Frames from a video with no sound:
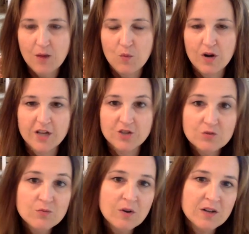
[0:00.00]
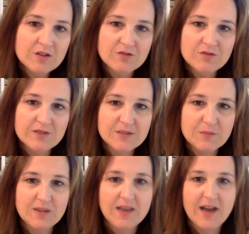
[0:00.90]
What I do want to do is
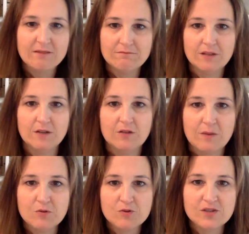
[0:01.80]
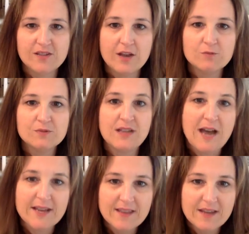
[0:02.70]
be that, that person that helps
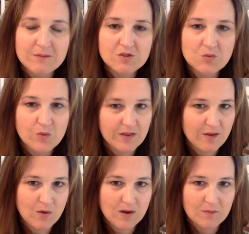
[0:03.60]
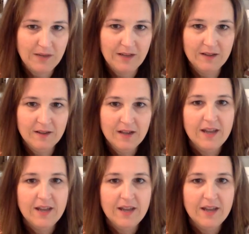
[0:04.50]
guide them to where they want to be.